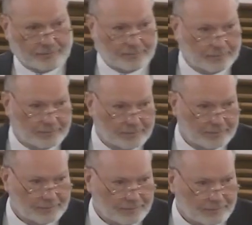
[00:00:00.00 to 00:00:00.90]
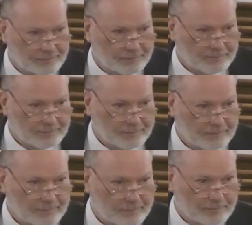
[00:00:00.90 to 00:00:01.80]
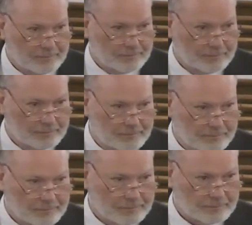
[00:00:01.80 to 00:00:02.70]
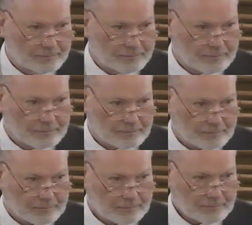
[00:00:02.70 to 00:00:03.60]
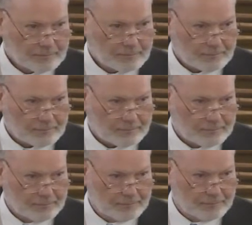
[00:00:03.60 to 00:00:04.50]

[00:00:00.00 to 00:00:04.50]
No one is speaking in this clip.